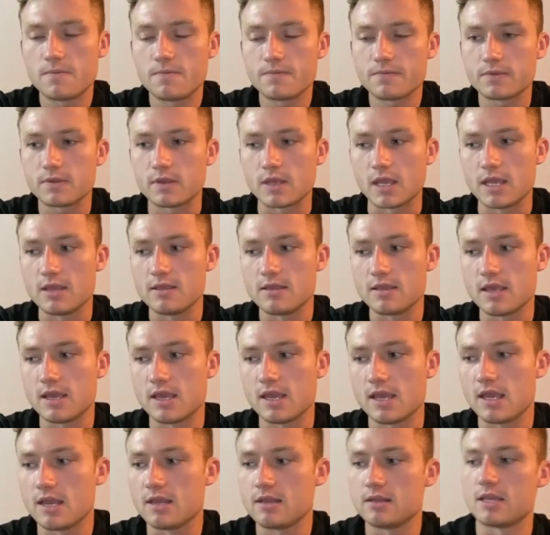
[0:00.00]
and
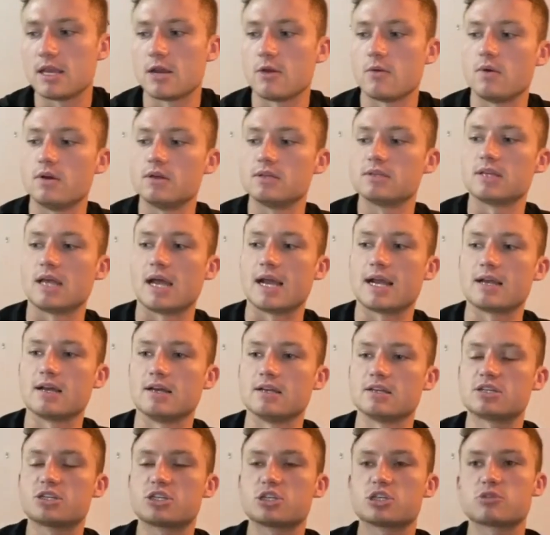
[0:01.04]
then there was like
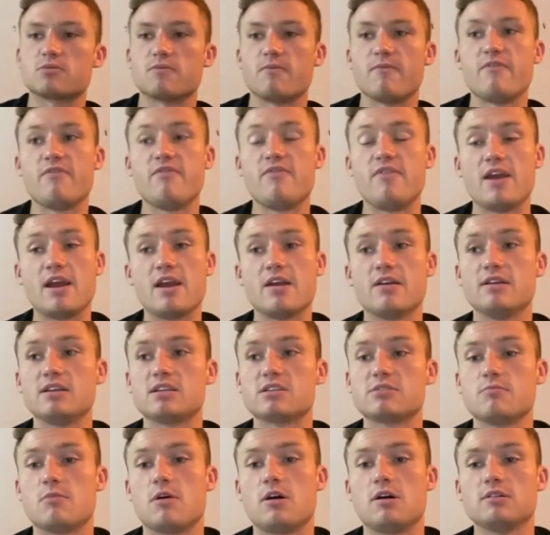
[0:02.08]
a very
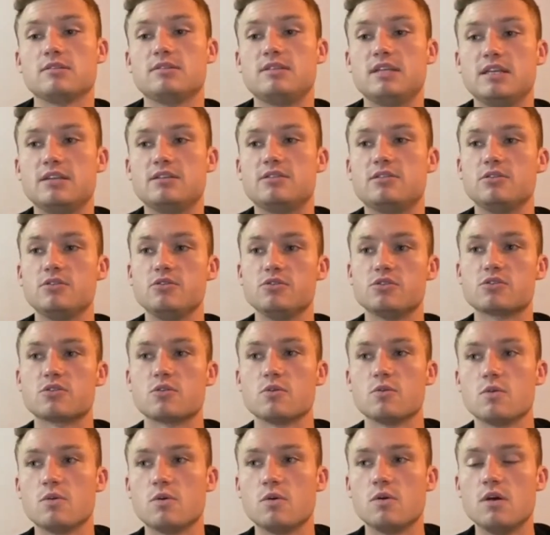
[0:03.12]
small D2
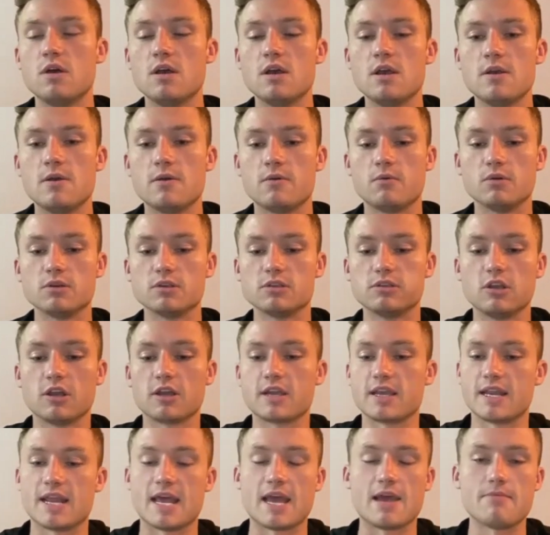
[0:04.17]
school was
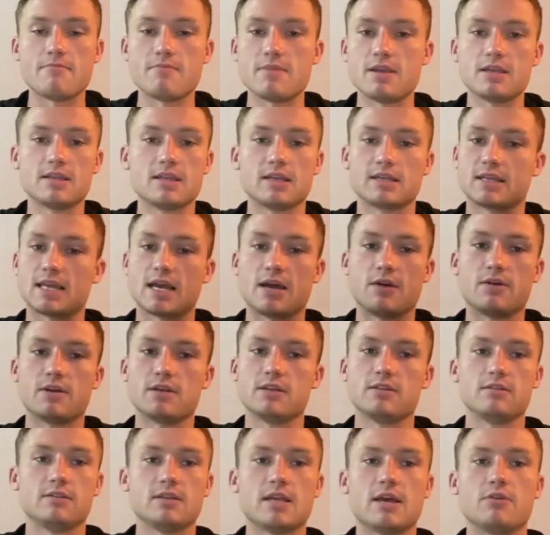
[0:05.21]
looking at me, and
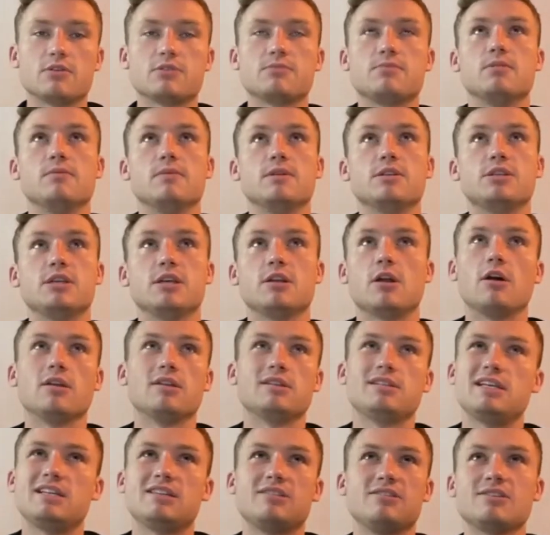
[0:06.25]
that was pretty much it. All
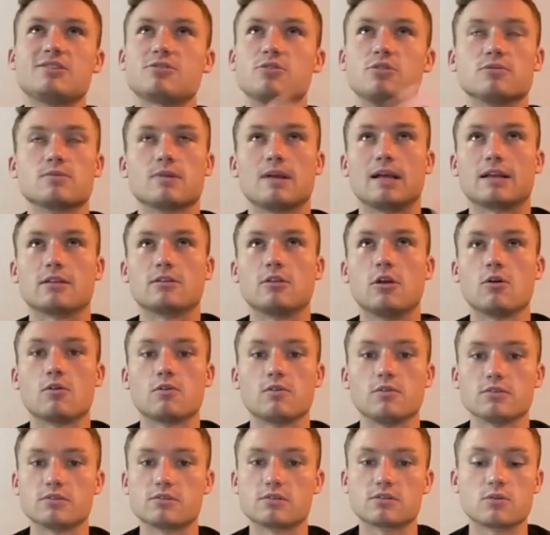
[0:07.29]
the D3 schools were like
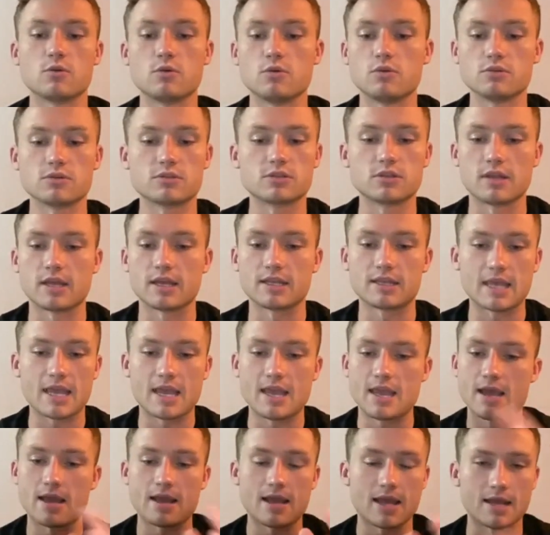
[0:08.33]
local schools, so like
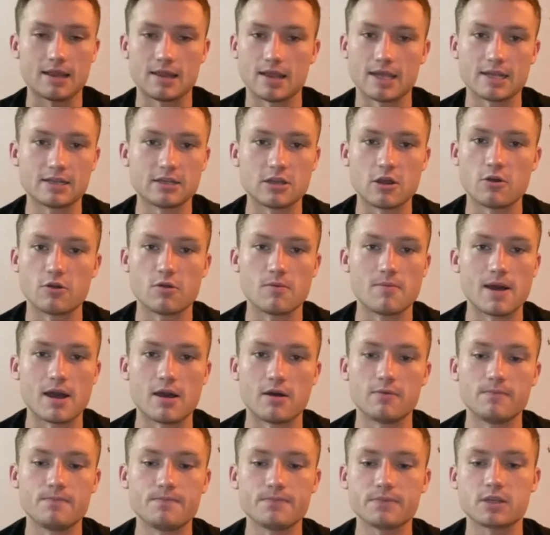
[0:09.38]
they had like known
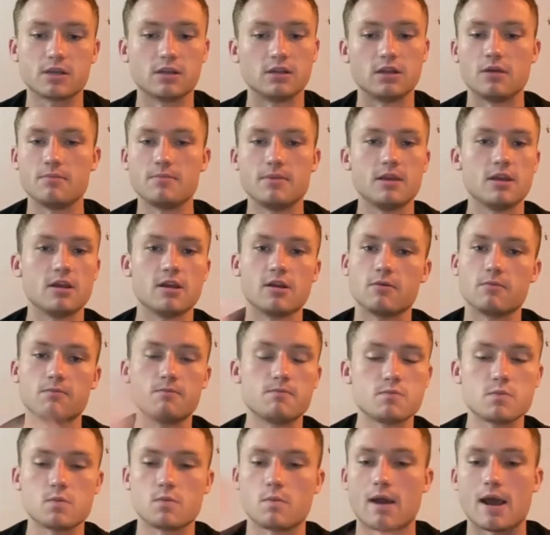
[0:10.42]
about Colombia or
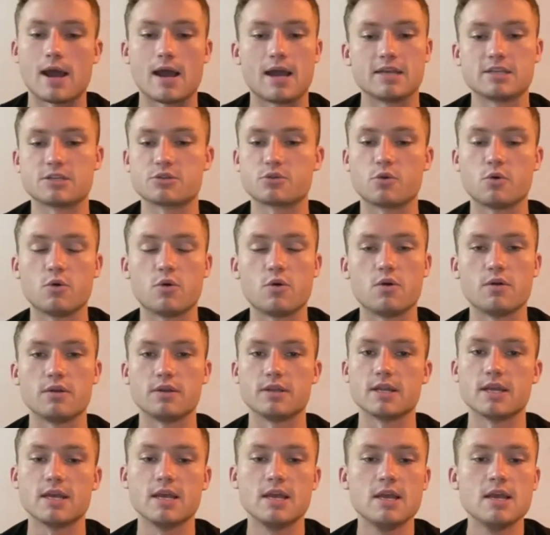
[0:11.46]
my high school
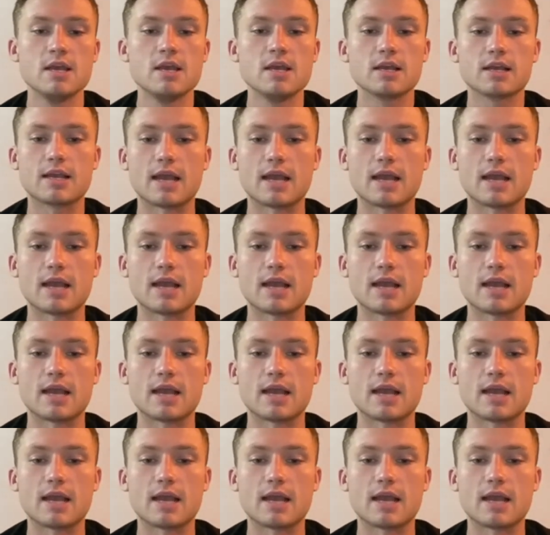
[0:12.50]
and kind